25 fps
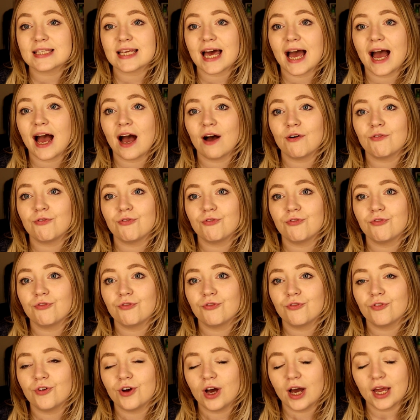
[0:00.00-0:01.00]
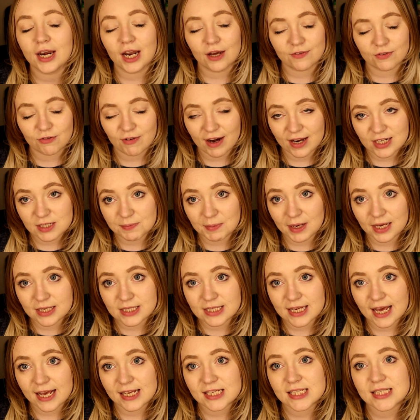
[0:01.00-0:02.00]
to have another round of blood
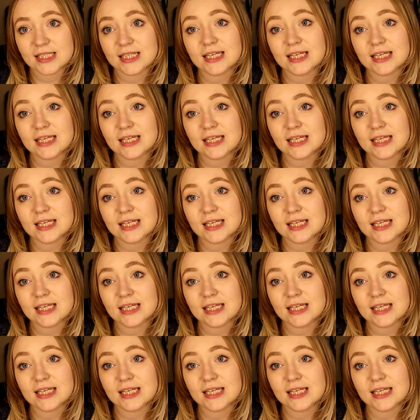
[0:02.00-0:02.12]
tests.